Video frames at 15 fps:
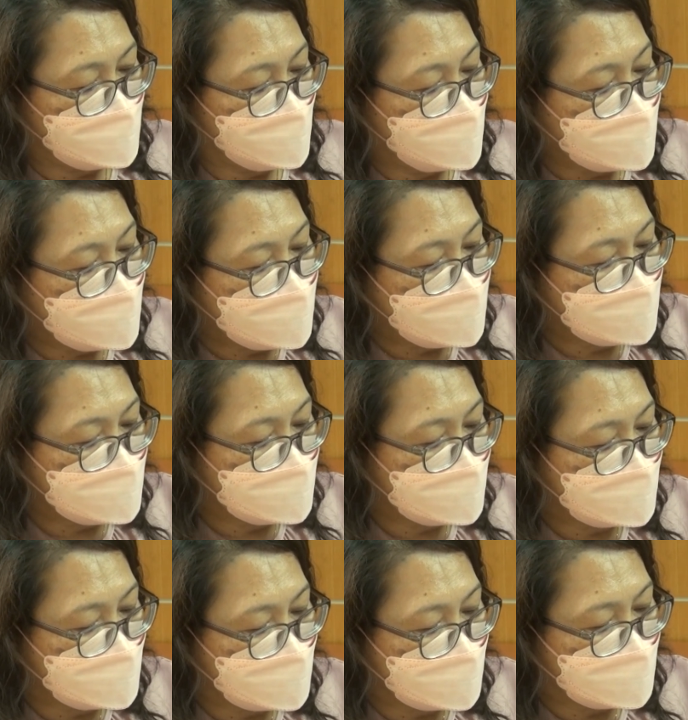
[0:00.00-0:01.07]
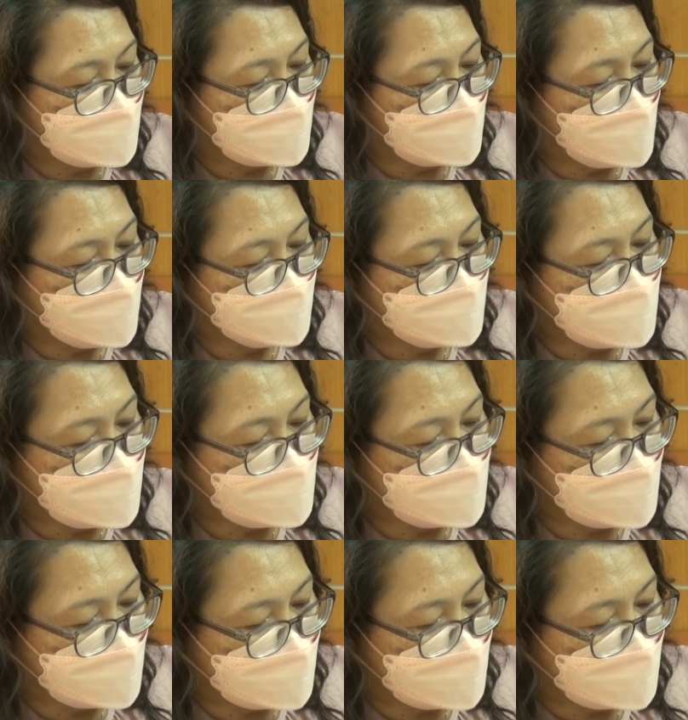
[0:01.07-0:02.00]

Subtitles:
Within of the